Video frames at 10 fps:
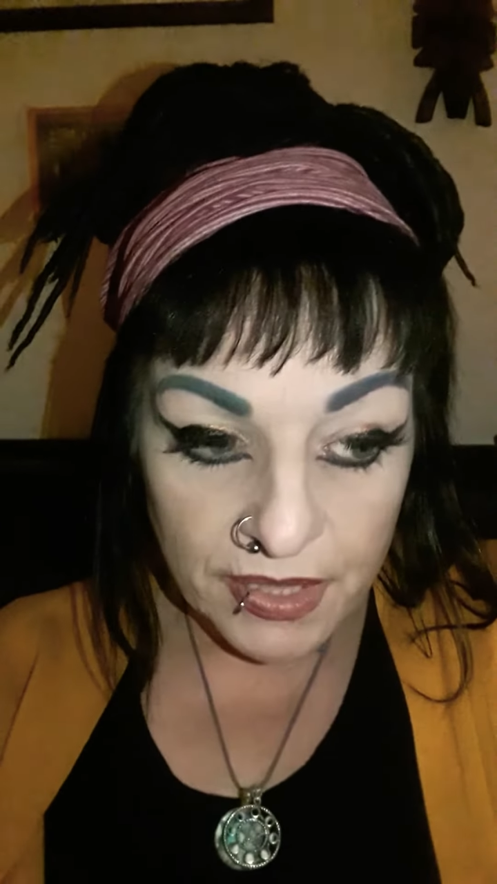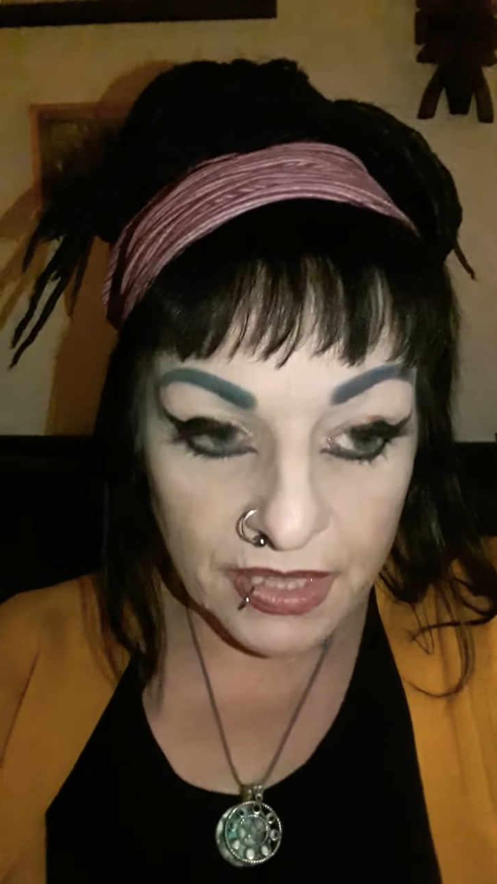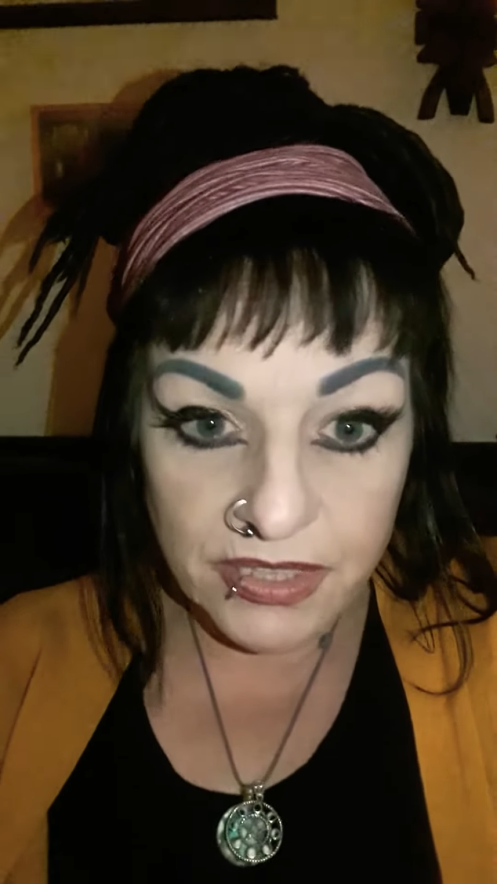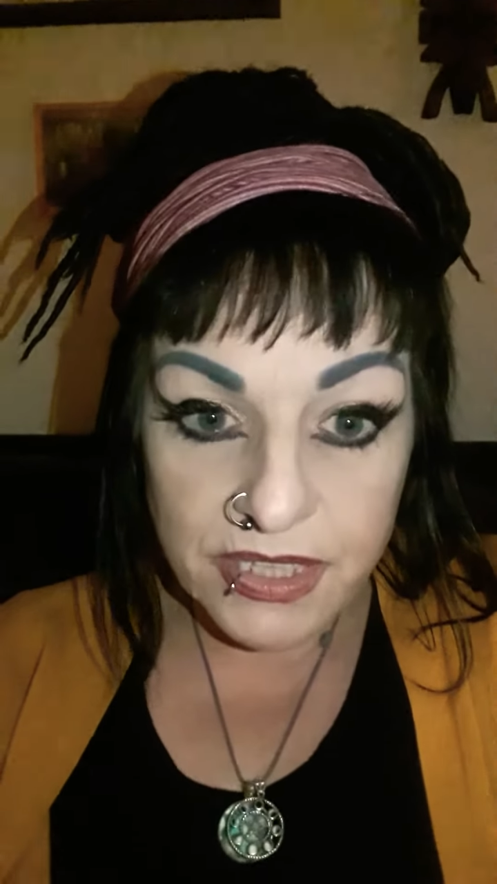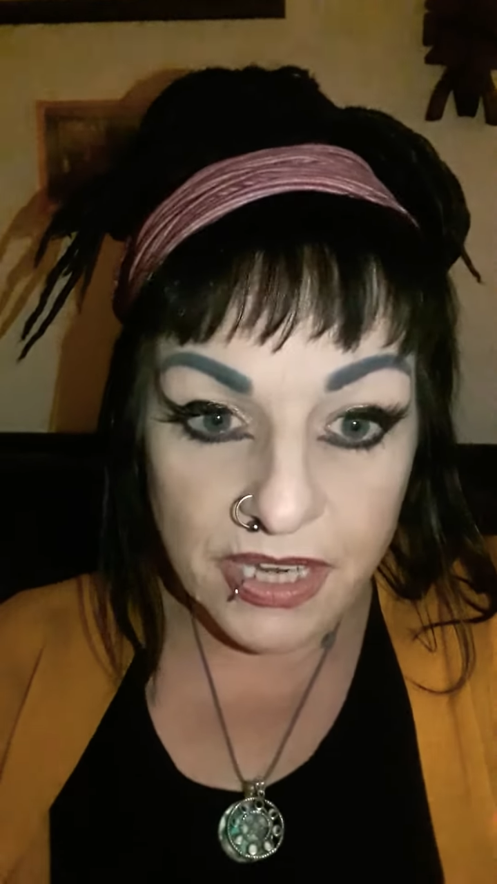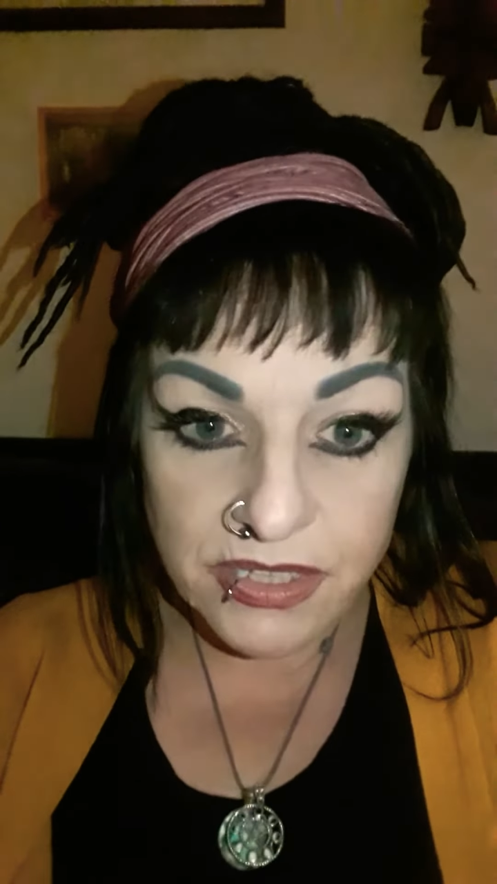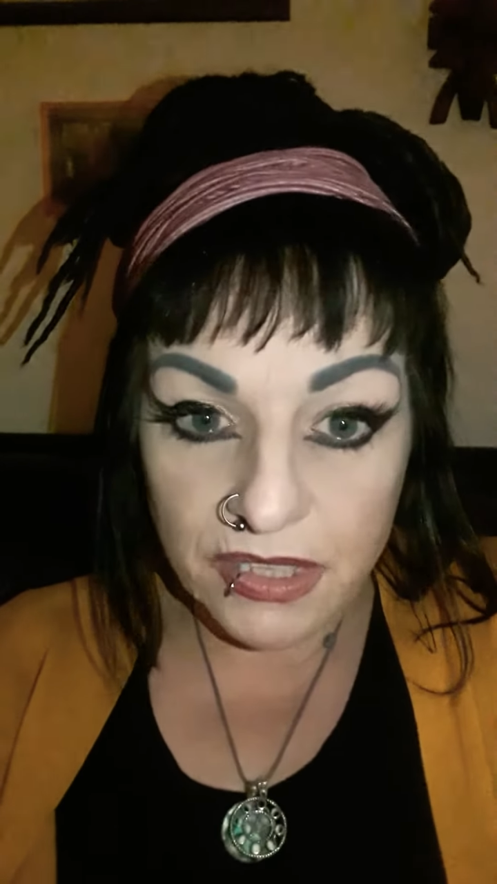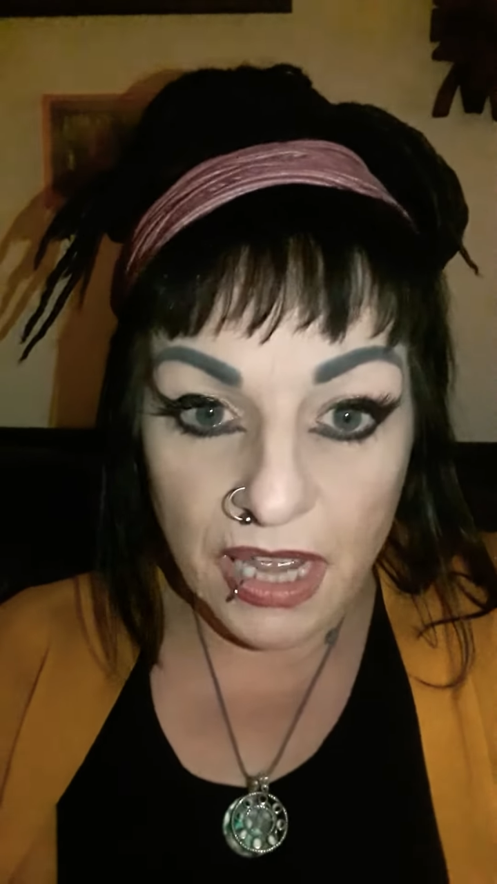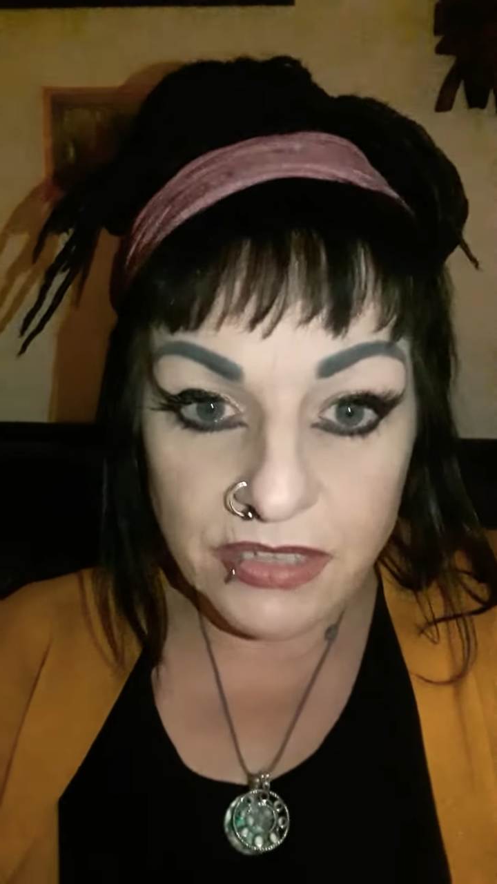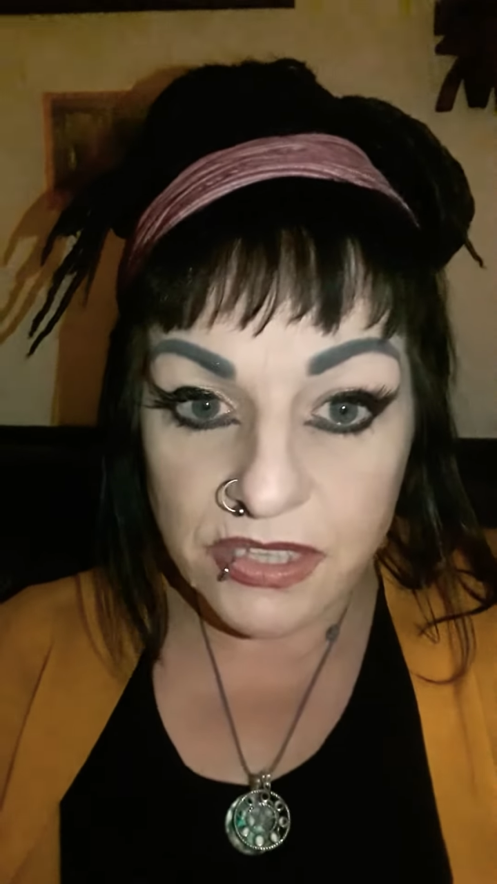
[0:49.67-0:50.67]
and sending
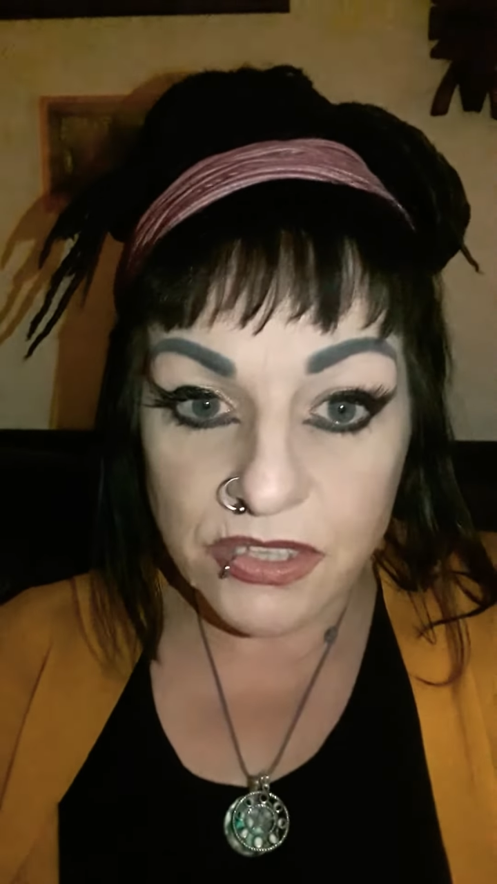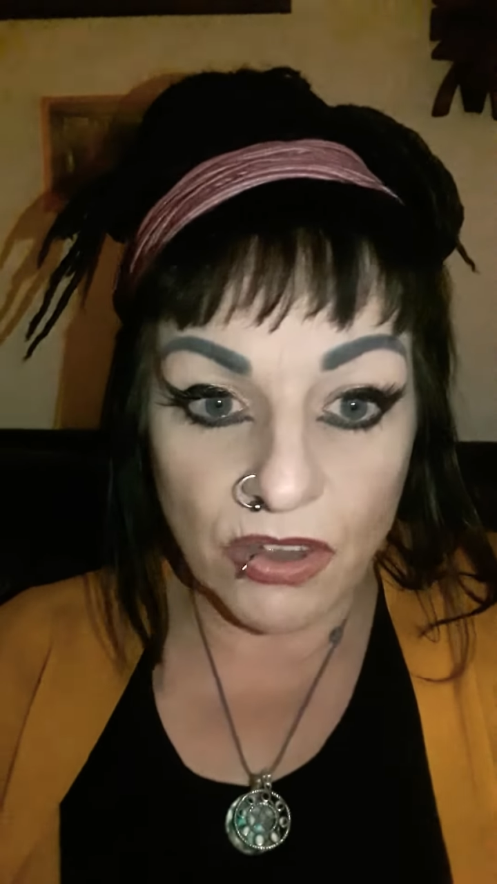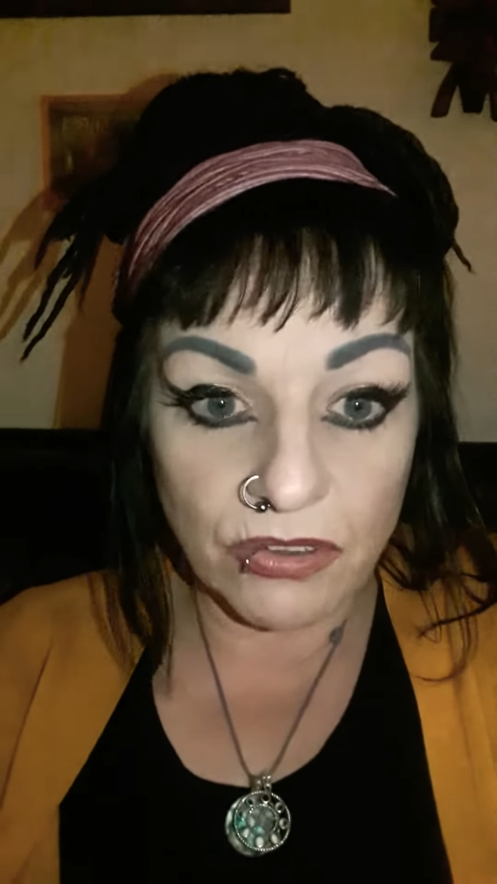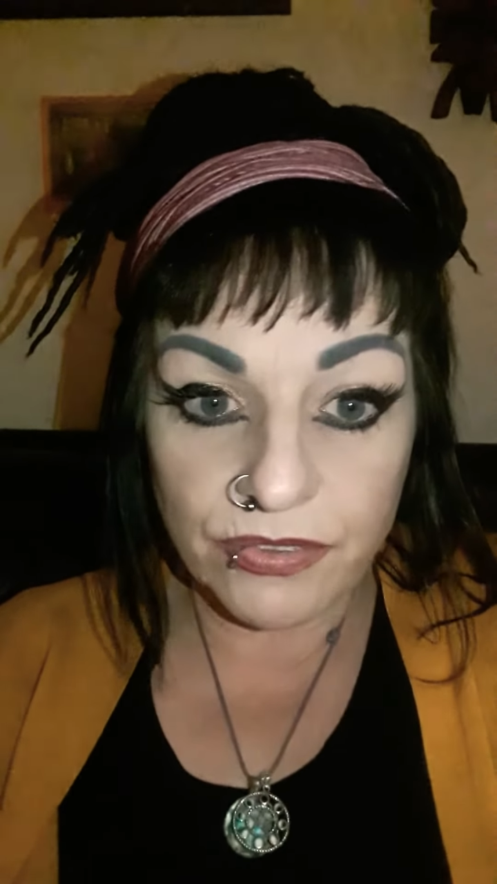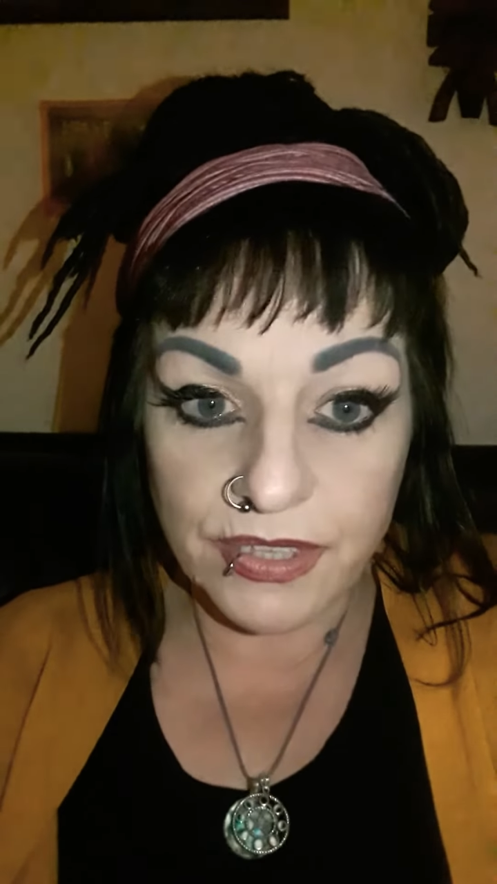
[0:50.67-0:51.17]
lessons off.